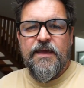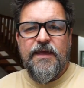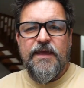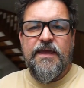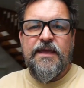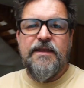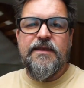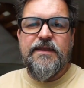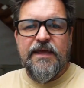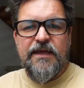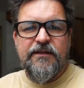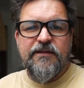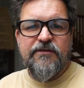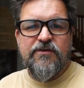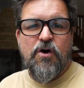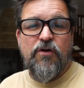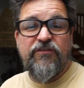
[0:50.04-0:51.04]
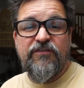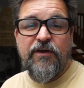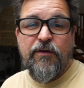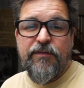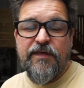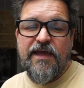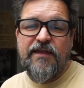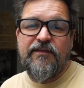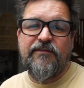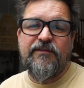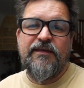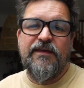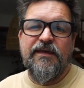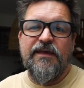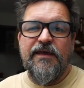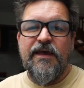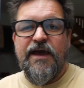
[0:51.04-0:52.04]
in England called Southend,
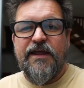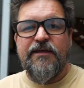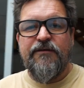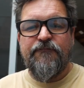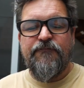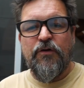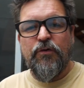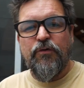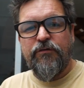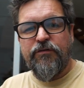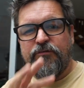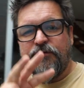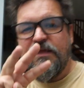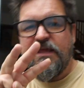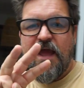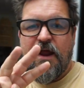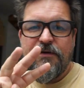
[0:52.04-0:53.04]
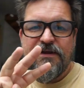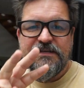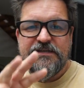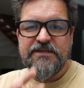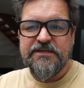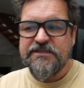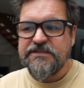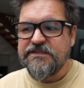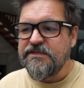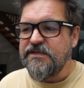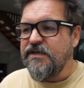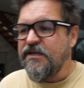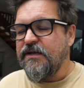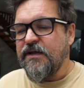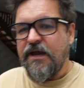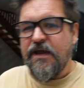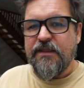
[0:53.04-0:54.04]
and it followed three characters
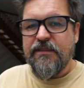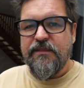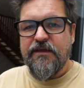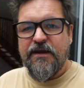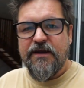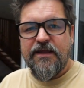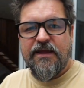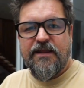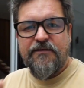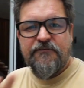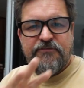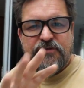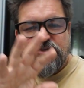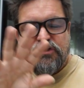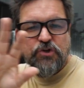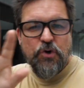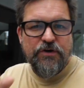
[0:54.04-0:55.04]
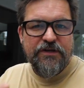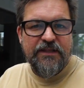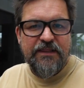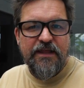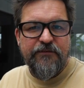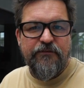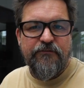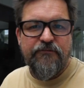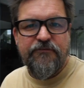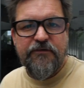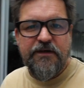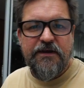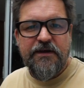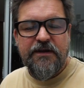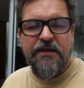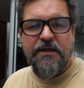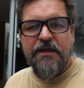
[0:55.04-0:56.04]
and their kind of sordid love
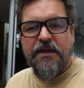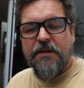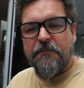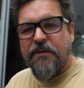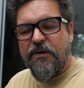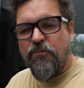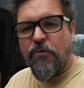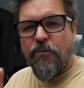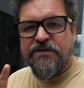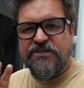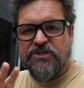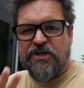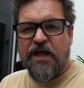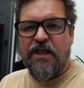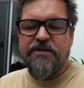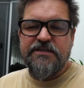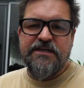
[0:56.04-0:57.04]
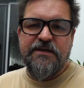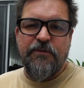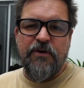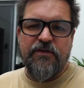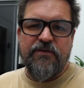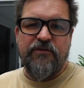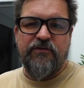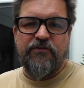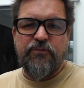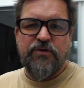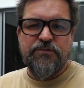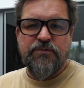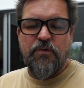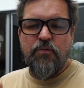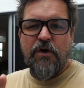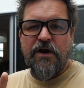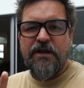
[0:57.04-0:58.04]
affair. But what was challenging about this was
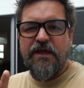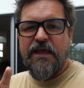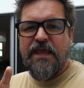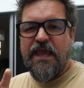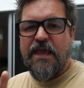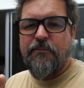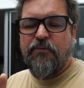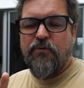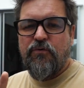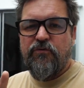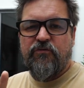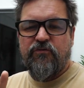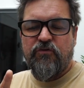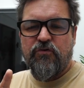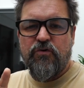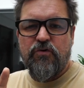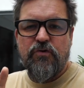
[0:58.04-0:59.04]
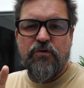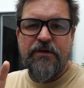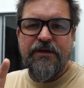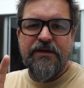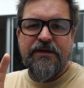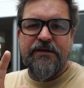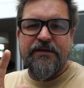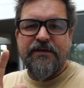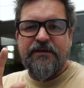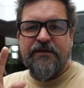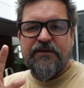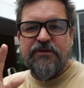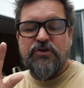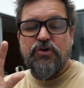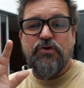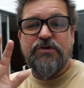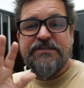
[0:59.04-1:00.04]
we weren't able to
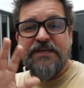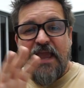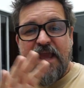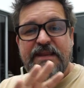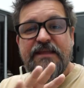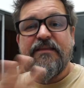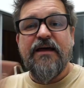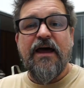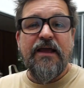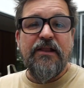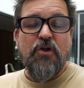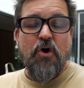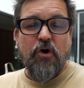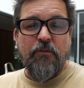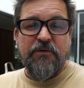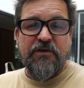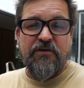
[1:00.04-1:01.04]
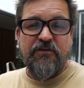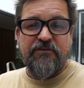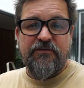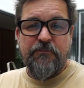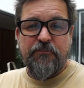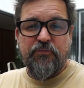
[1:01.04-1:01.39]
use any dialogue because the